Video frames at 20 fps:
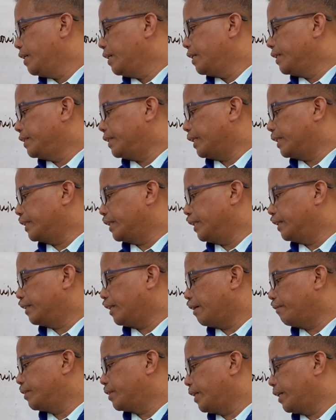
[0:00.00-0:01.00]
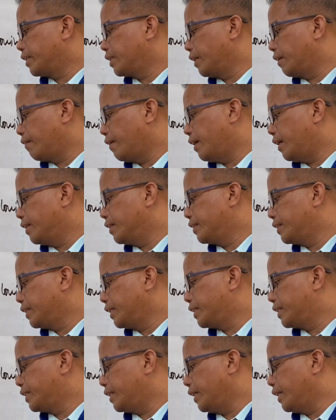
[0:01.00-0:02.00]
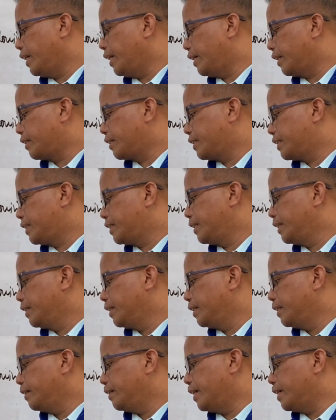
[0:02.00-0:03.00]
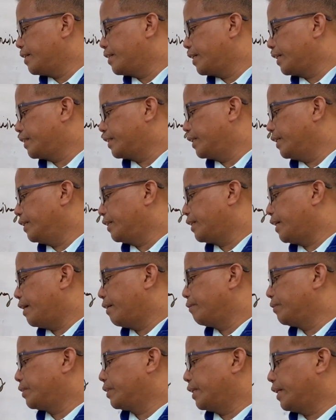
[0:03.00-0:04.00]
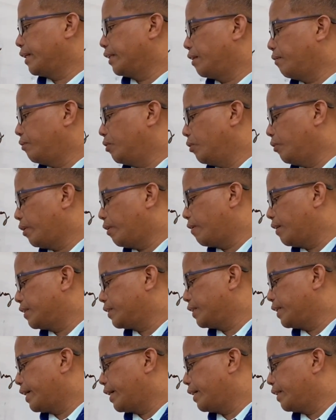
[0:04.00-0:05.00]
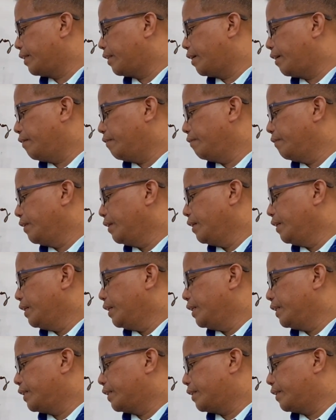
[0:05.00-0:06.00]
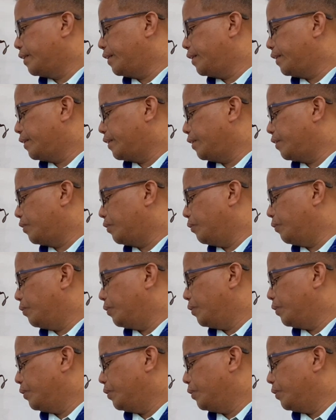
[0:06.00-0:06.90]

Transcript: 16 times x equals 16x. Then 16 times negative 2 equals negative 32